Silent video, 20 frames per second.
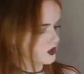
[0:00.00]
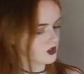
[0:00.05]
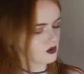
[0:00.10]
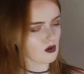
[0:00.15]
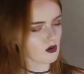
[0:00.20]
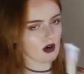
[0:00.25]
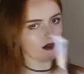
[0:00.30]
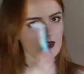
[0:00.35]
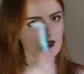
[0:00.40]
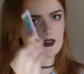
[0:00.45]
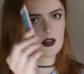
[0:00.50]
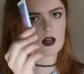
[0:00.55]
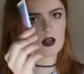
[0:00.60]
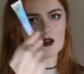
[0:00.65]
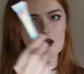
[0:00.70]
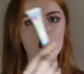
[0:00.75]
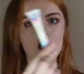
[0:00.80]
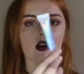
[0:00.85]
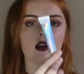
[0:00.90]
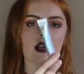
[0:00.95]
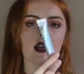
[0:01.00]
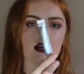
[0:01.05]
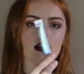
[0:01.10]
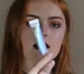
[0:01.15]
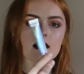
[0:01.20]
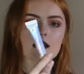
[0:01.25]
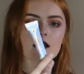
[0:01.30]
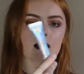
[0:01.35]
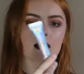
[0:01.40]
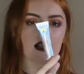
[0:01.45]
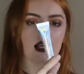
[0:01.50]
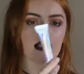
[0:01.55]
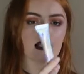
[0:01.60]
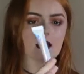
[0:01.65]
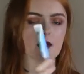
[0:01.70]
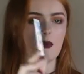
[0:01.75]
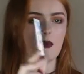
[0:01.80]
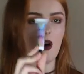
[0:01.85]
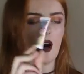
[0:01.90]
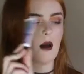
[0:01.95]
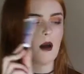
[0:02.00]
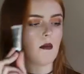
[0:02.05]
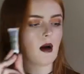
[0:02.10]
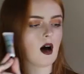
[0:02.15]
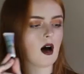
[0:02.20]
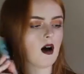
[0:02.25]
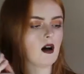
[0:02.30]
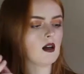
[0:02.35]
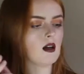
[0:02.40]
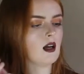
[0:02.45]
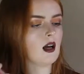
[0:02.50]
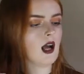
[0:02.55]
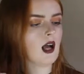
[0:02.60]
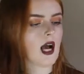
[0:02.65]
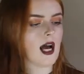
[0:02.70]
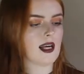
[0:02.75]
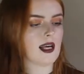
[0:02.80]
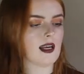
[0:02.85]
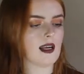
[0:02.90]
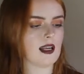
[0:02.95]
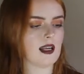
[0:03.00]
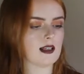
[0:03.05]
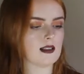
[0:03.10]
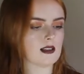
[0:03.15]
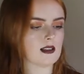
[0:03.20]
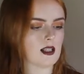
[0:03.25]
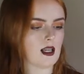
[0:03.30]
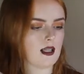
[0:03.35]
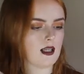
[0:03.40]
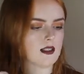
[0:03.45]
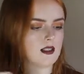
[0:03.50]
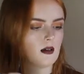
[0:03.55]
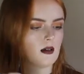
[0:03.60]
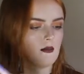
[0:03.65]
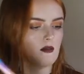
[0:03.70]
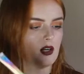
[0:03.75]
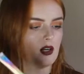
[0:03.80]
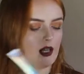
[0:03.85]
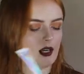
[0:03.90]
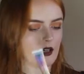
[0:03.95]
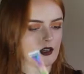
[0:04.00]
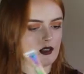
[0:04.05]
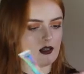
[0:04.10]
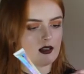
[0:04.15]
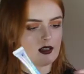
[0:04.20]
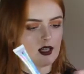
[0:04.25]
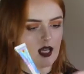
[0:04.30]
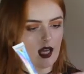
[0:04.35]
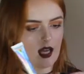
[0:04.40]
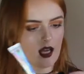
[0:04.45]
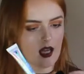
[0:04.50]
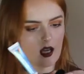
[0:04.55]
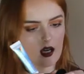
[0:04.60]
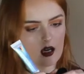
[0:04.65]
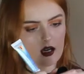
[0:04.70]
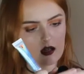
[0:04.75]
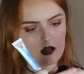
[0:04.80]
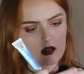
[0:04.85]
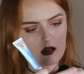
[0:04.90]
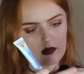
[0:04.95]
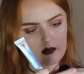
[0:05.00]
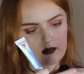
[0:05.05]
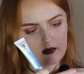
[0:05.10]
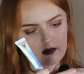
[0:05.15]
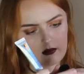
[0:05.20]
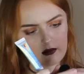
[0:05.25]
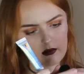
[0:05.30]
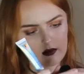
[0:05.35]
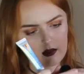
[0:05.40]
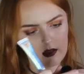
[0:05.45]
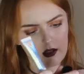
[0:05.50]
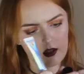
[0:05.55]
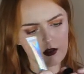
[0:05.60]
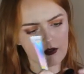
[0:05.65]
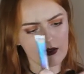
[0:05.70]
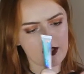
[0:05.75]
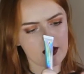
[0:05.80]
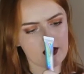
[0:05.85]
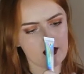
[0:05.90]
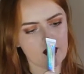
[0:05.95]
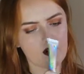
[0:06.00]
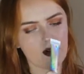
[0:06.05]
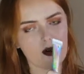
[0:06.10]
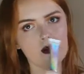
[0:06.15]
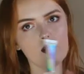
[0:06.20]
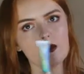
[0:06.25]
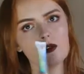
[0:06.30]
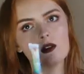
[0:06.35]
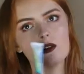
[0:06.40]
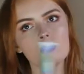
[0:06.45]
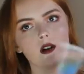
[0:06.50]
two other, I got a NYX Glitter Primer and a NYX Glitter Brilliance in Crystal,